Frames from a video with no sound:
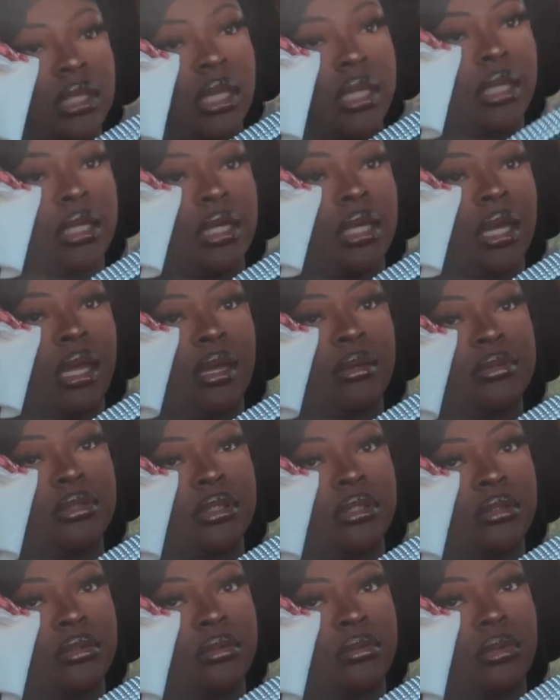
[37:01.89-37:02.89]
like
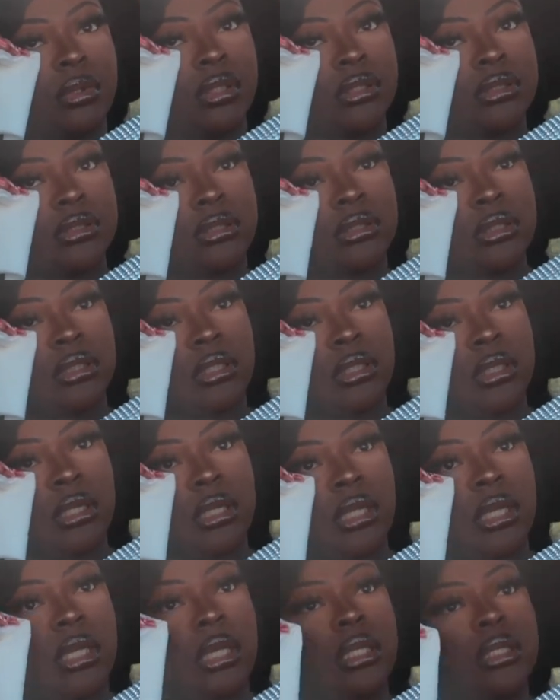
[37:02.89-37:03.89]
absolute worst
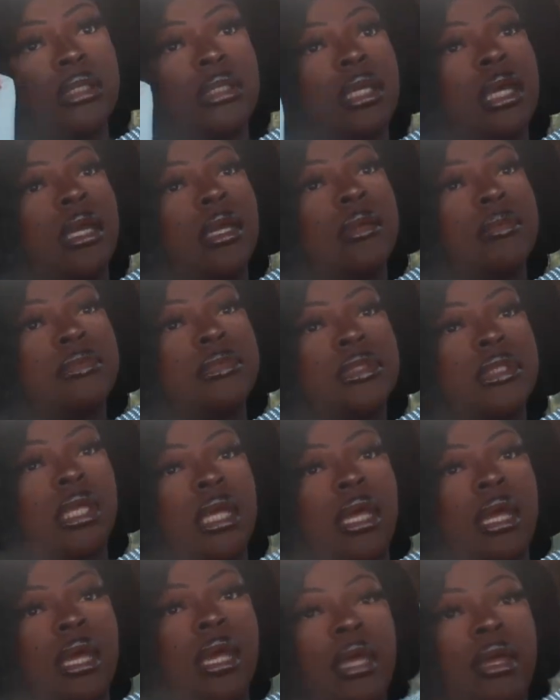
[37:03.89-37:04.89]
times
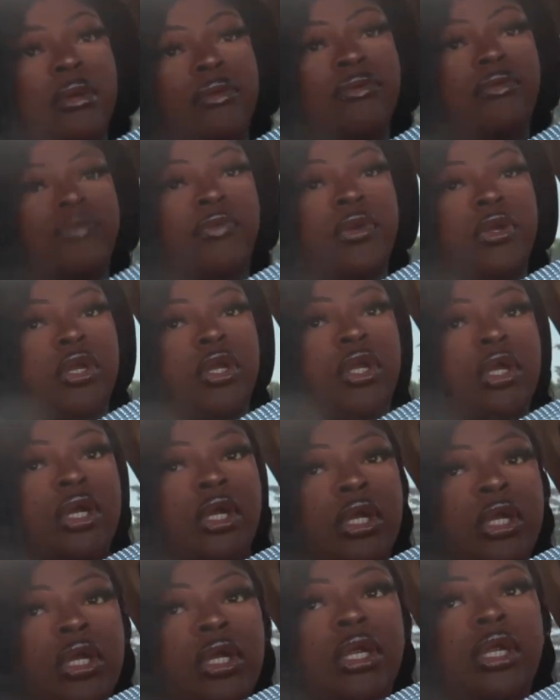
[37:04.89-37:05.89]
ever.
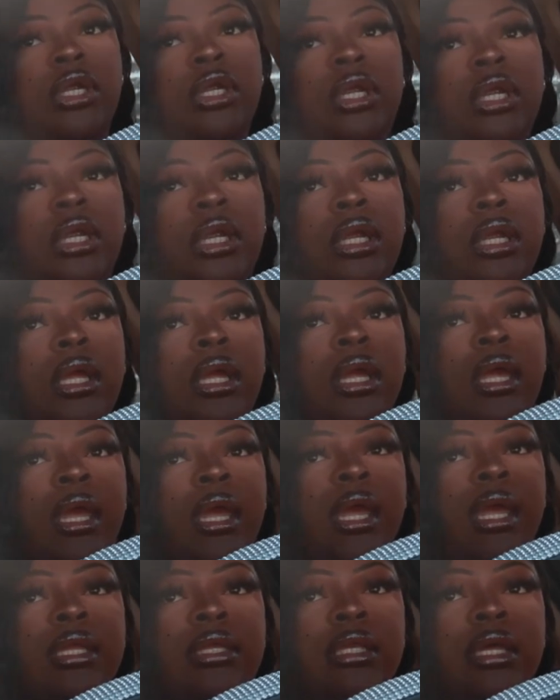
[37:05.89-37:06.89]

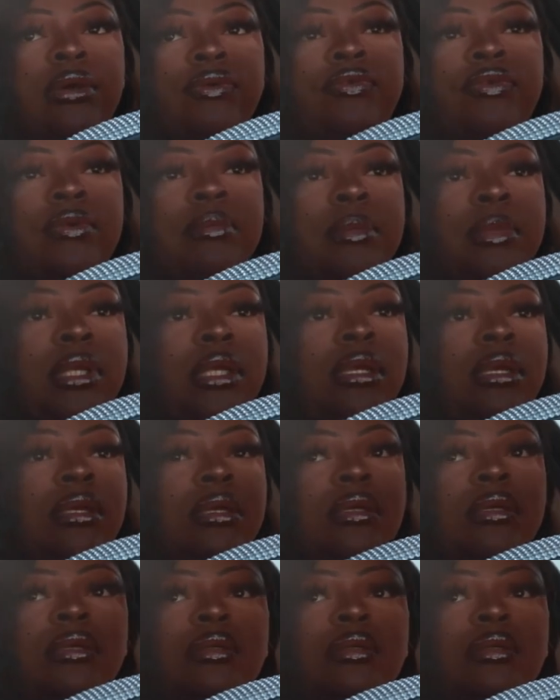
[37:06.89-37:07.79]
Hate that for me.